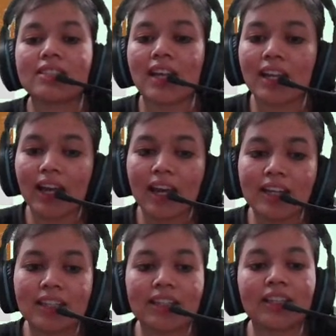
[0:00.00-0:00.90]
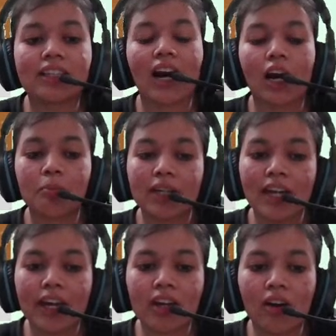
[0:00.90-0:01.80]
Now, if I talk
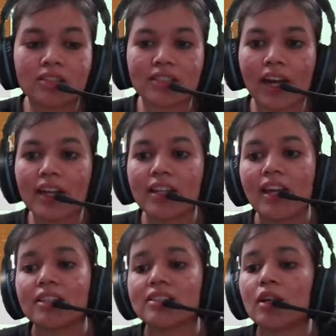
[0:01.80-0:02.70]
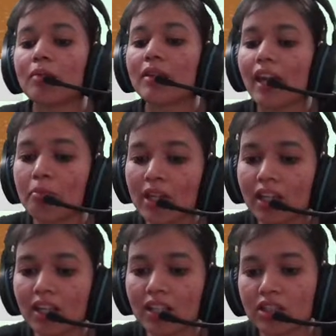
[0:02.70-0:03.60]
about water and minerals, what
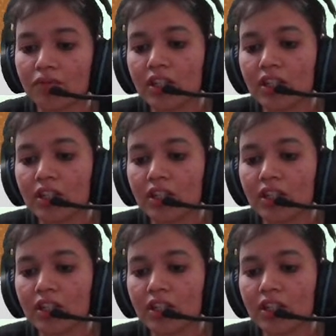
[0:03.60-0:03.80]
happens?